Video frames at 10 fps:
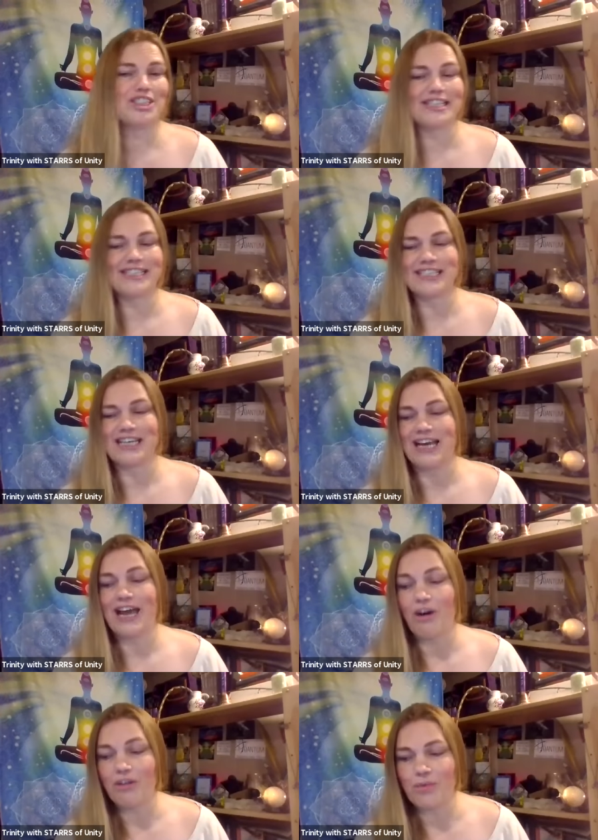just
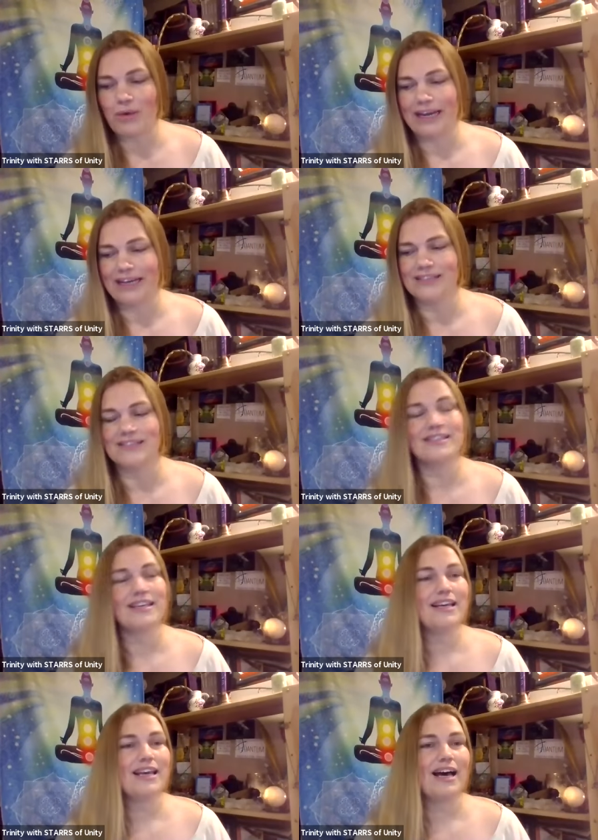health wise,
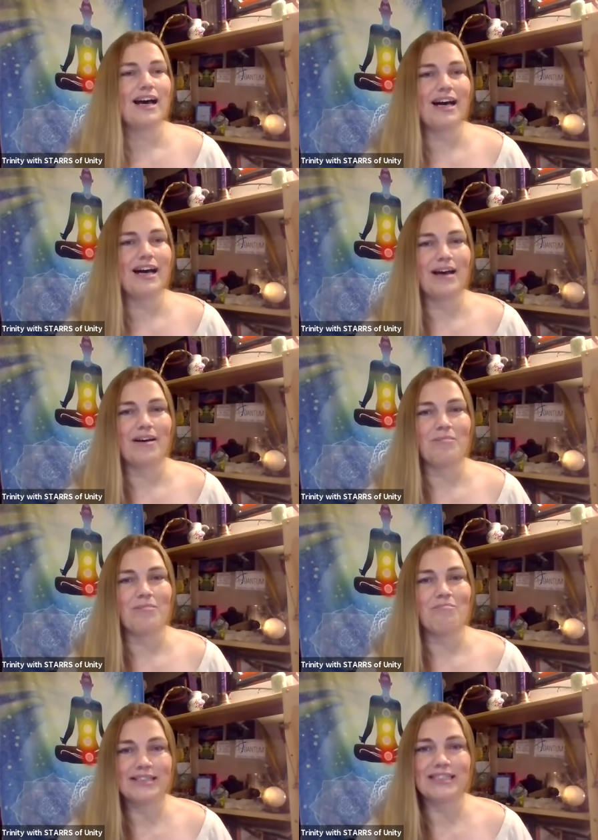
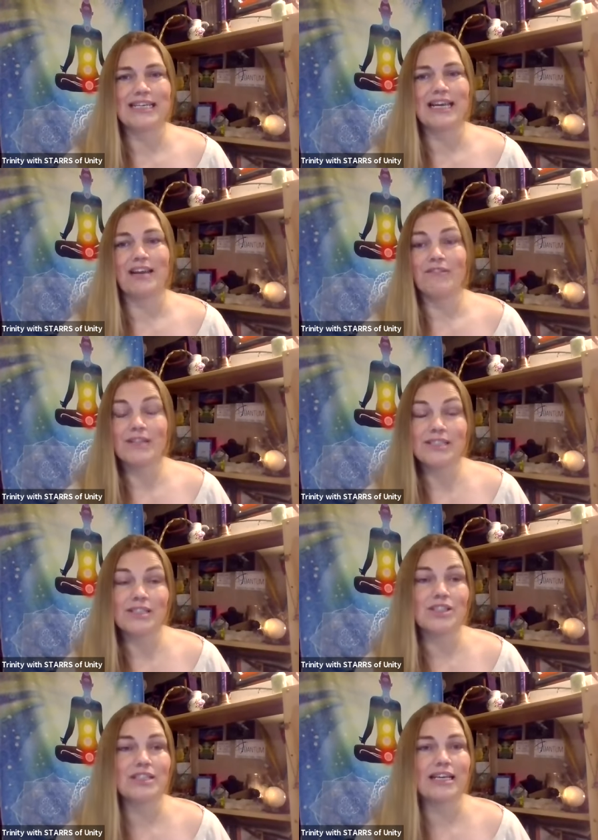mentally and
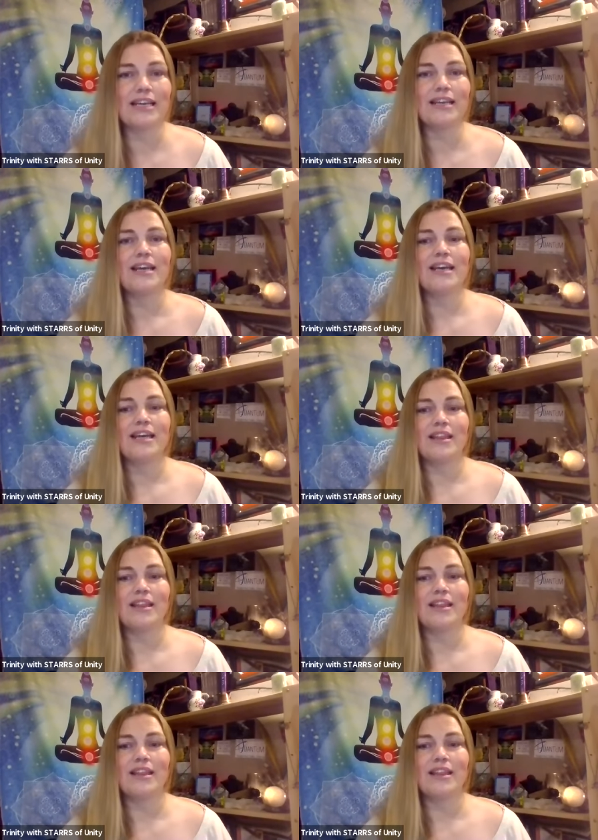physically,